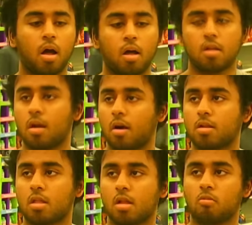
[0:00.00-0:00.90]
No,
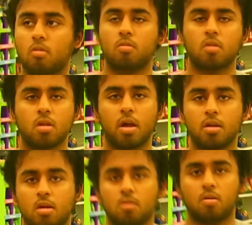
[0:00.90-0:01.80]
no. I just said, what,
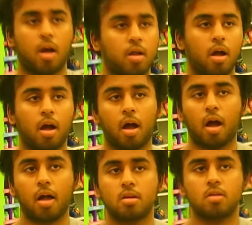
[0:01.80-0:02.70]
what did I do?
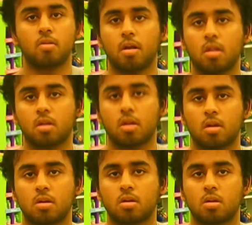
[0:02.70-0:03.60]
I, I didn't do
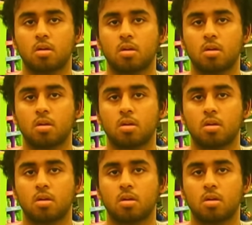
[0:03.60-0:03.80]
anything.